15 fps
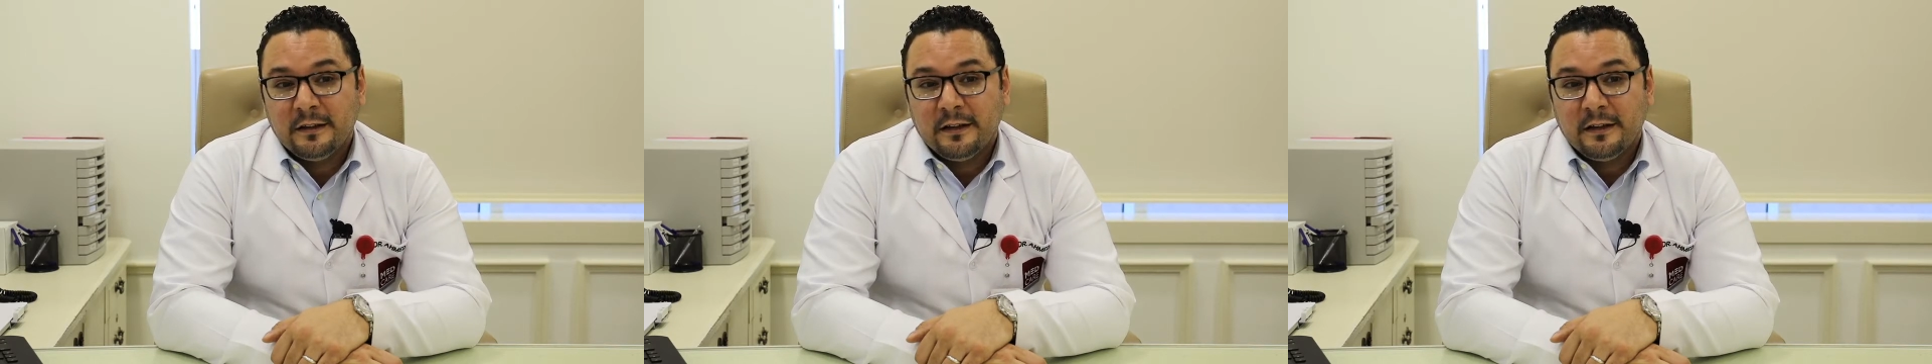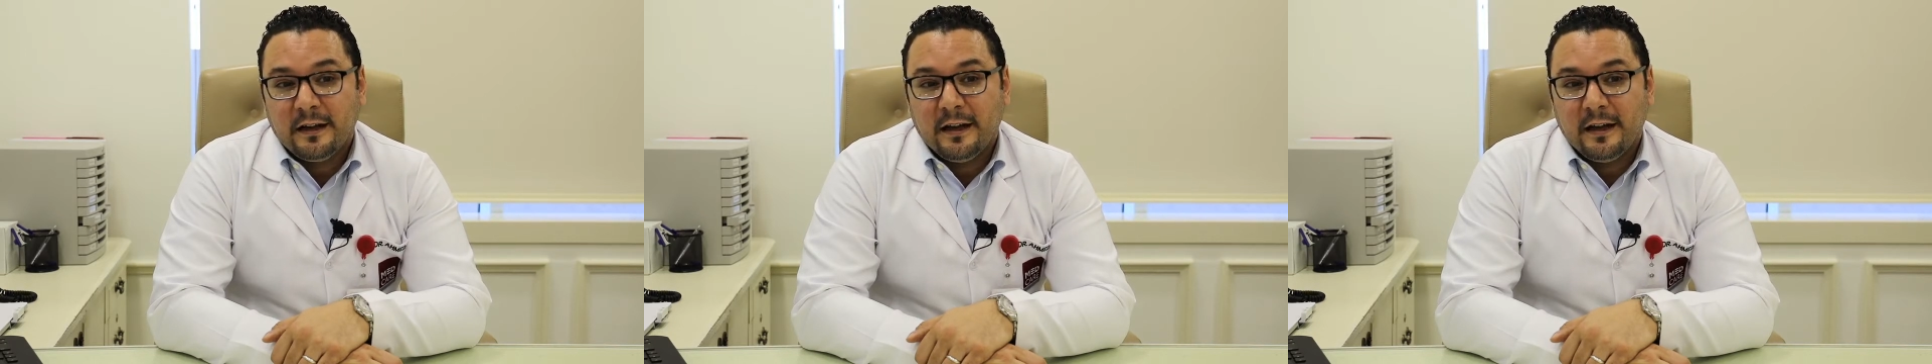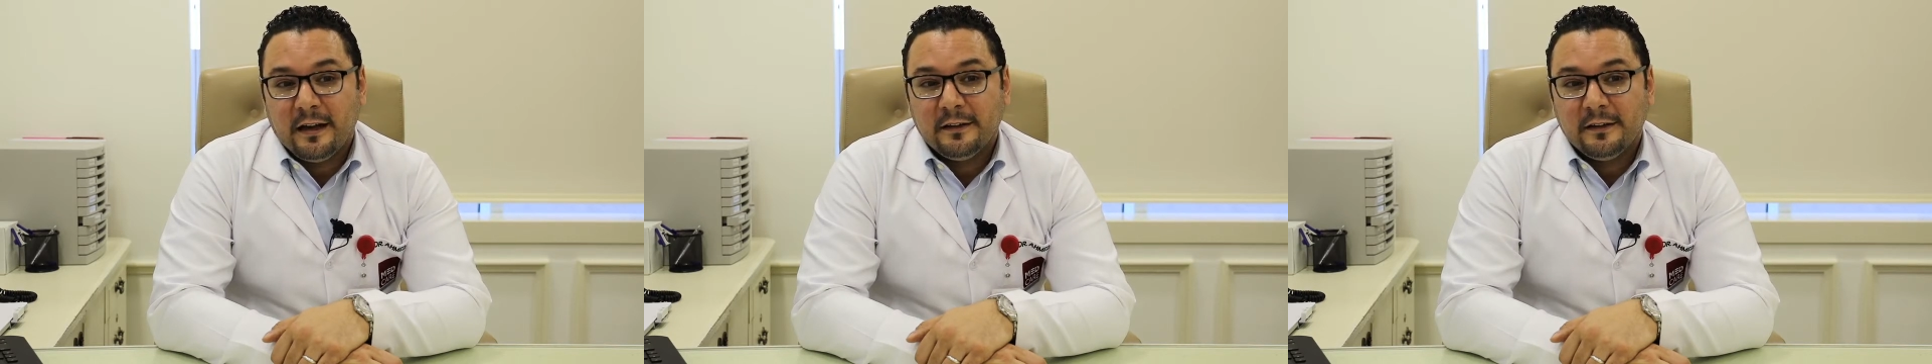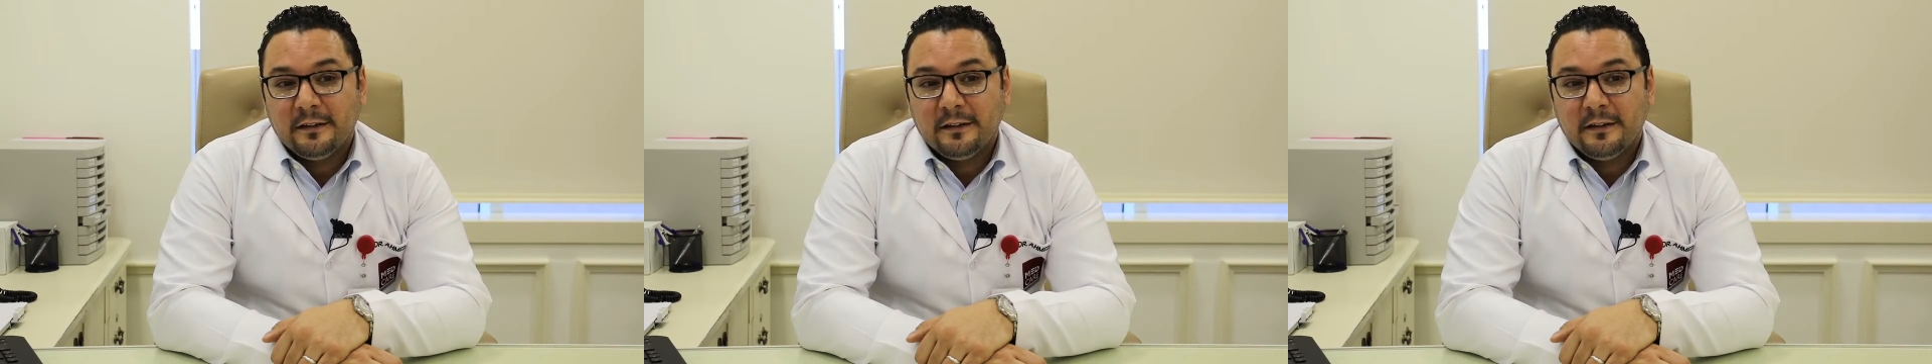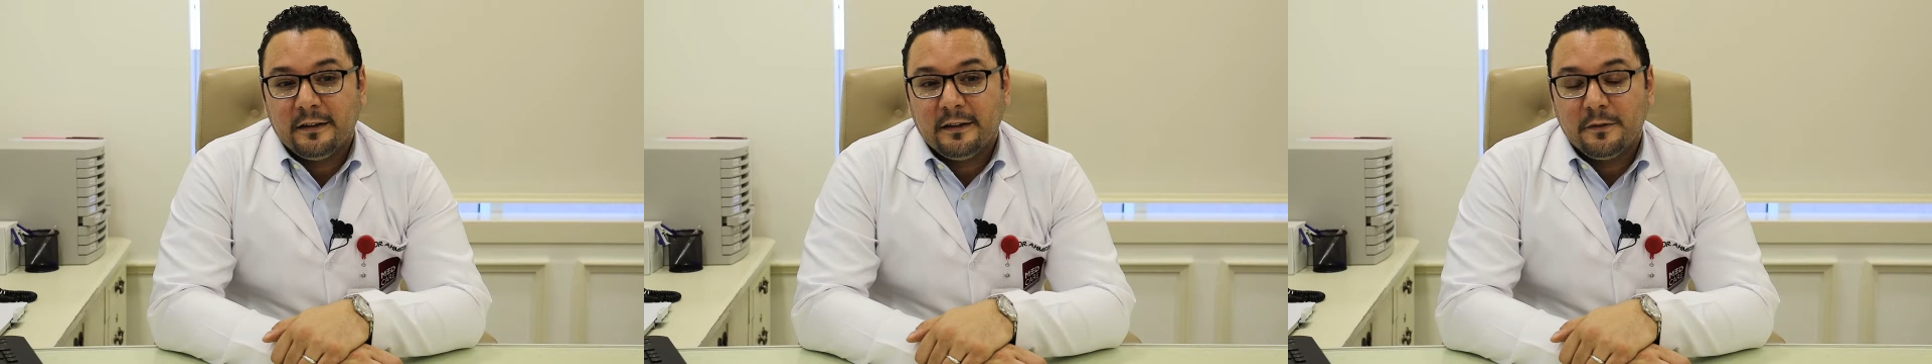
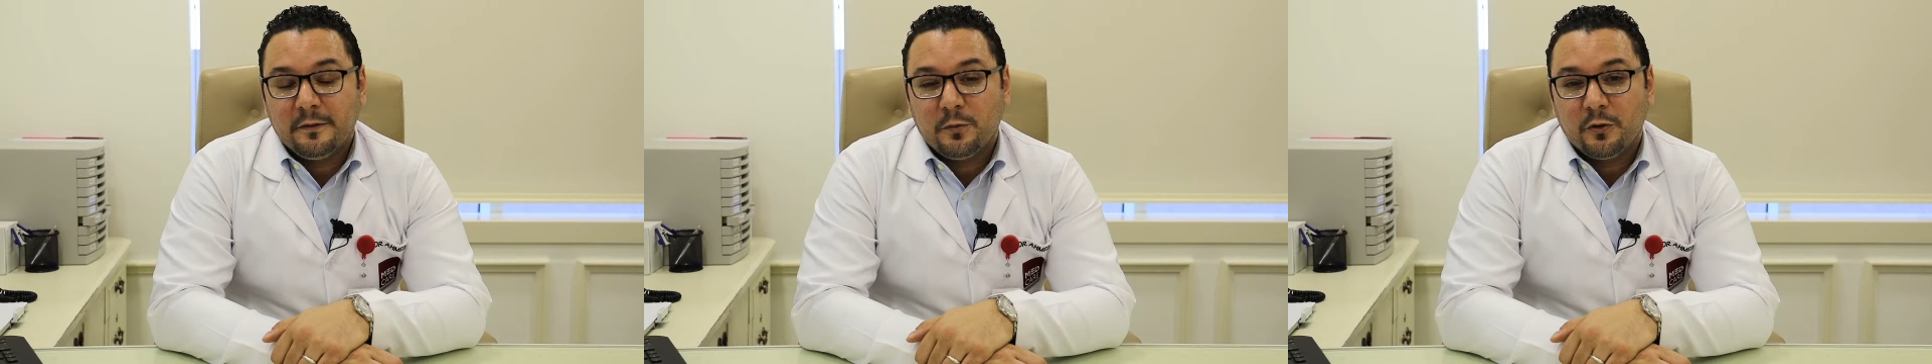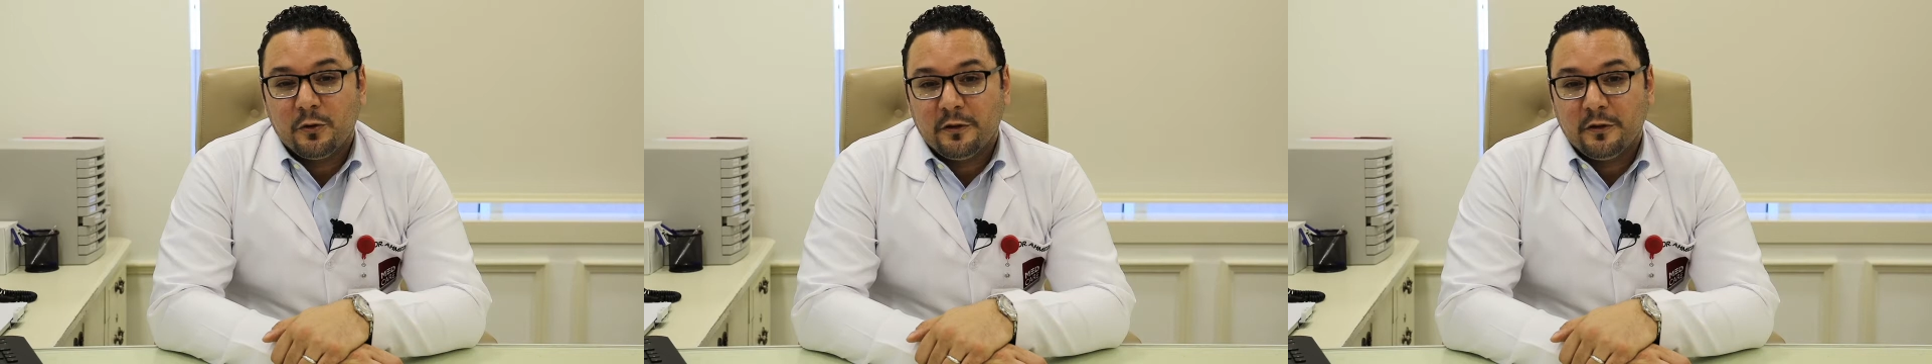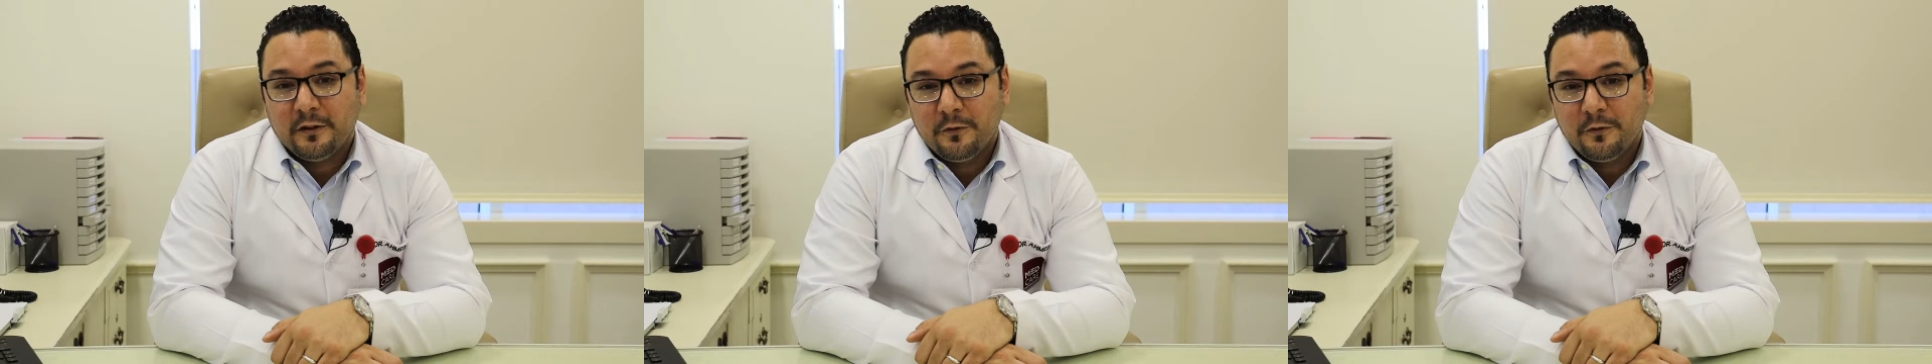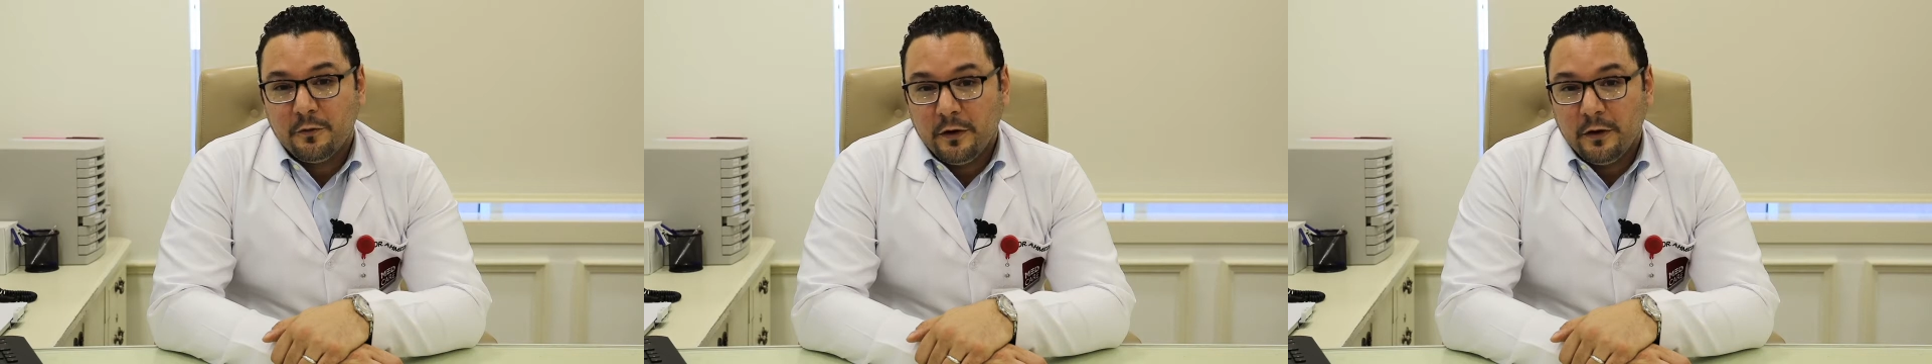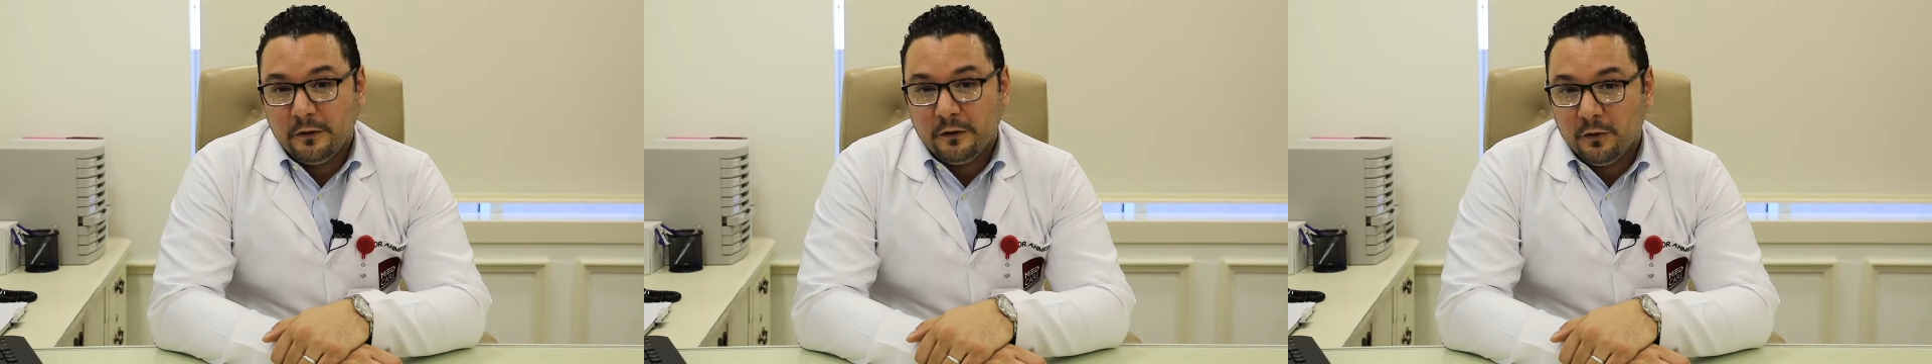and progressive
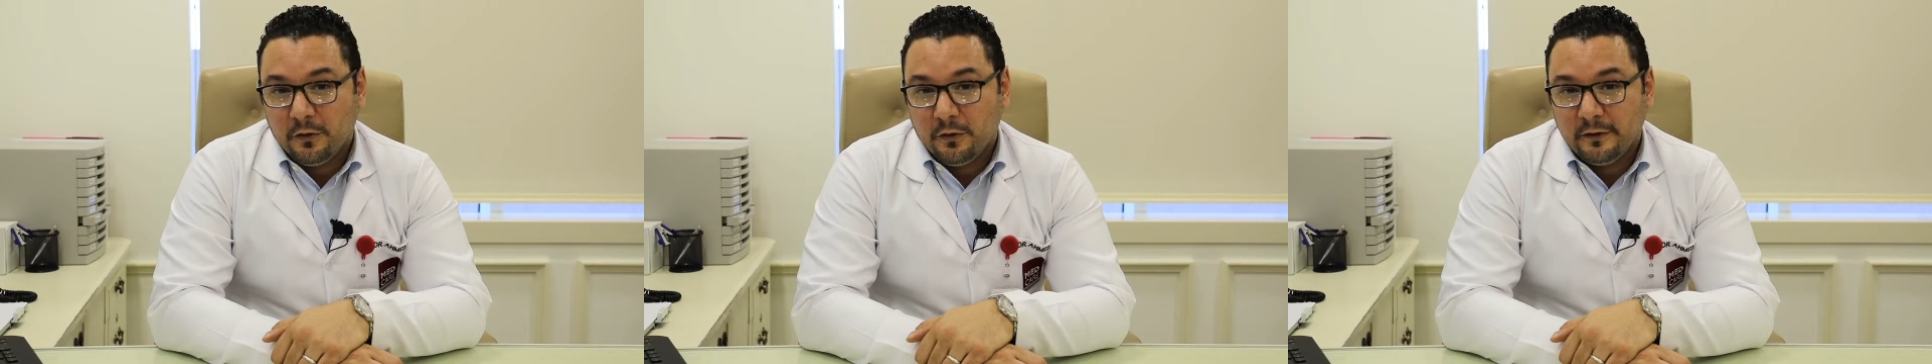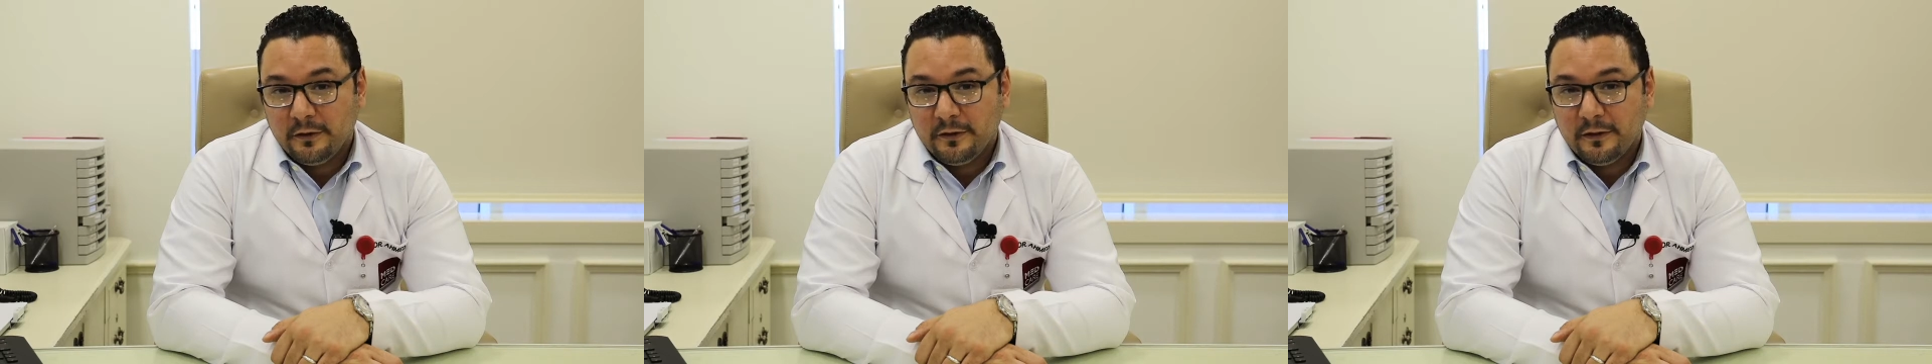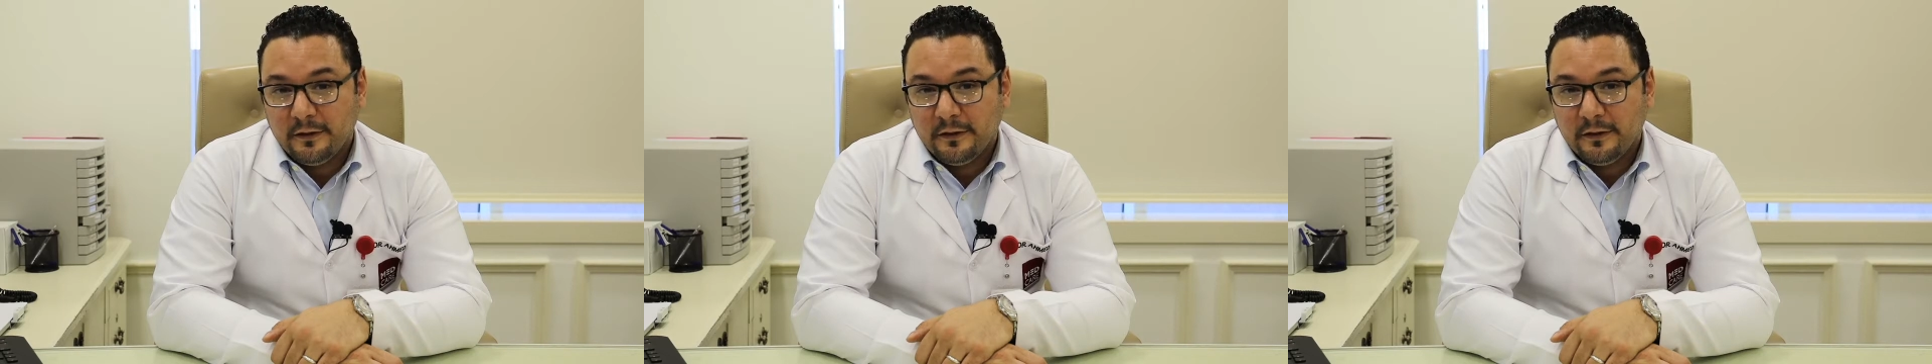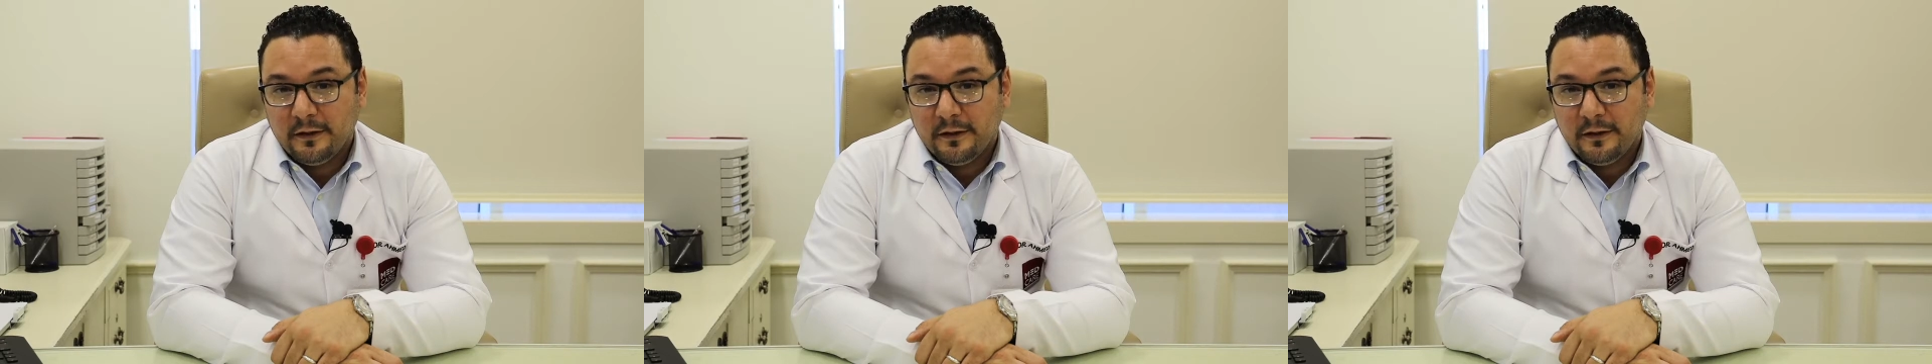weight loss,